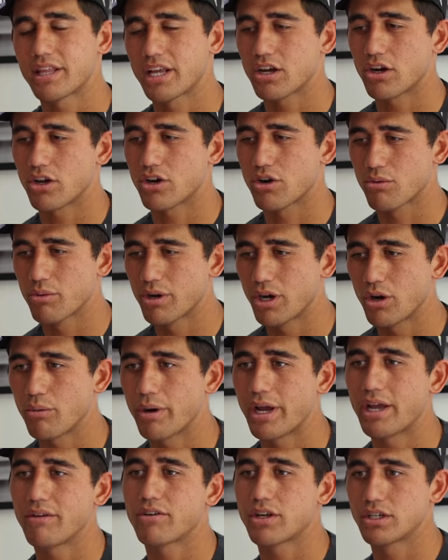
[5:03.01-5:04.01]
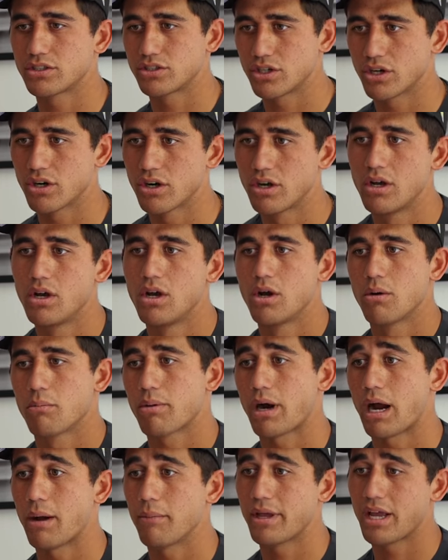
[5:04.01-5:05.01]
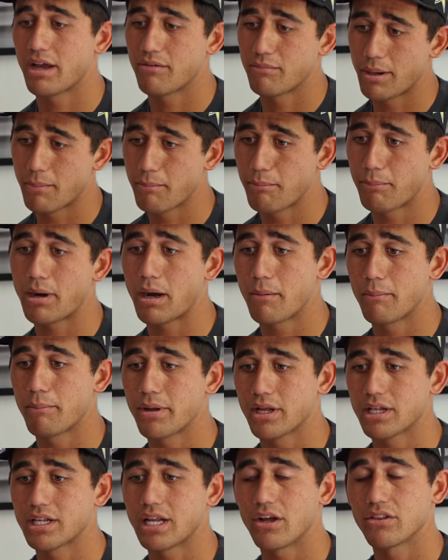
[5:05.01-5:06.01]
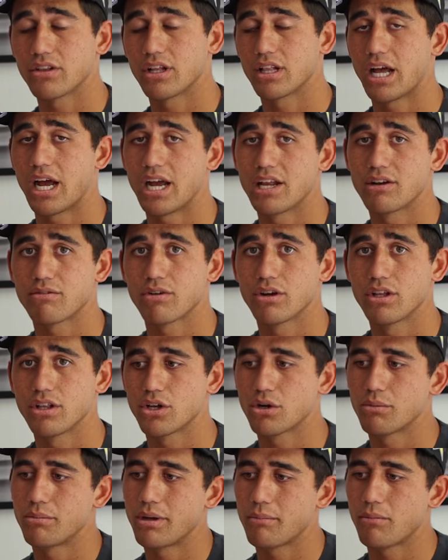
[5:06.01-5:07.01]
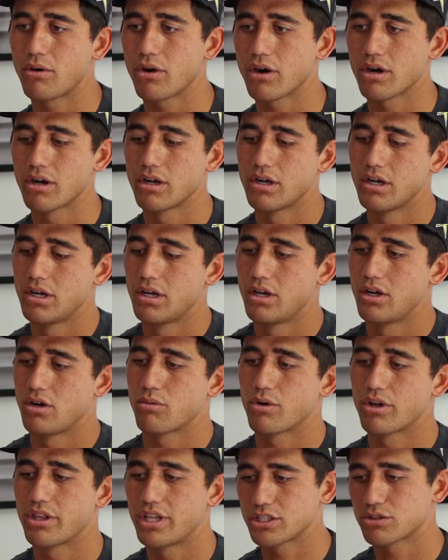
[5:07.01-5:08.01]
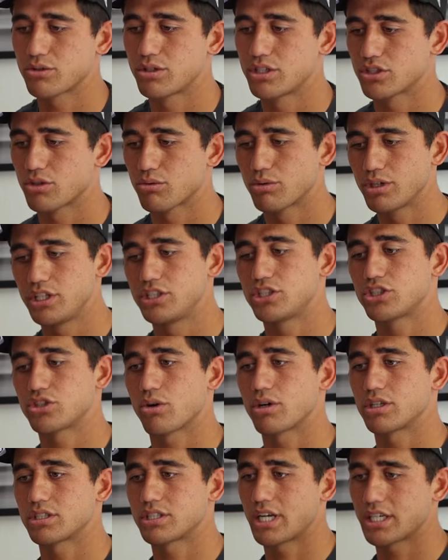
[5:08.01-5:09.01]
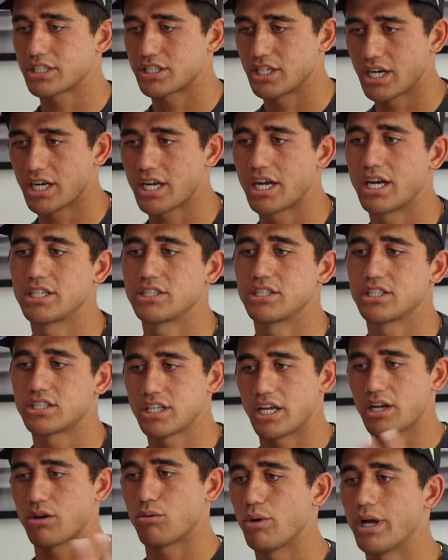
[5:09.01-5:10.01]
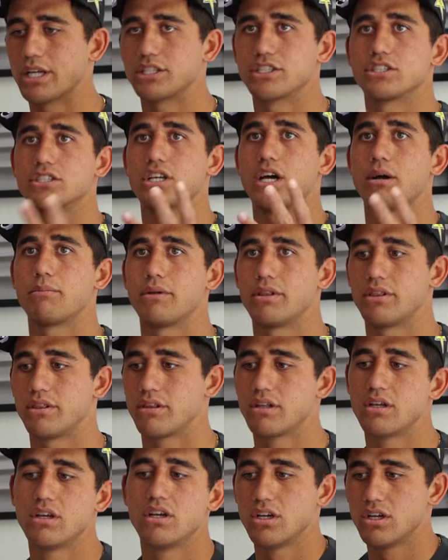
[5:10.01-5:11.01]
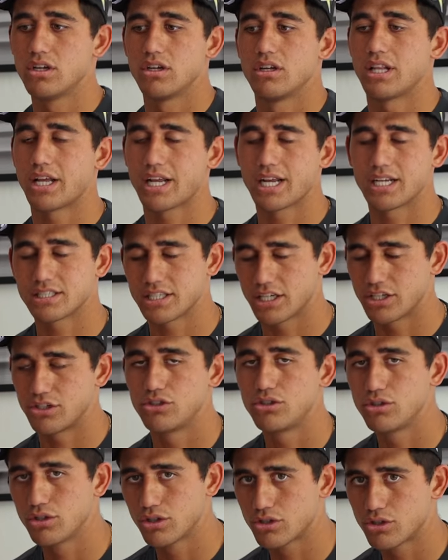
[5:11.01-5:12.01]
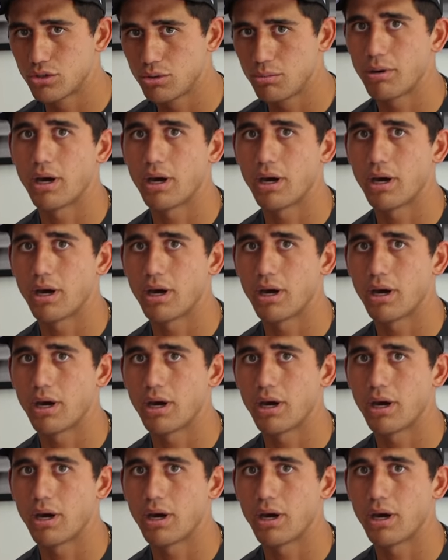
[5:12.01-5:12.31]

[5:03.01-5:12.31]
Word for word: think, on a real wave because you probably have been pumping down the line for a little bit more, where this one is a really short section. It kind of just like wedges up. And like I said, you do the two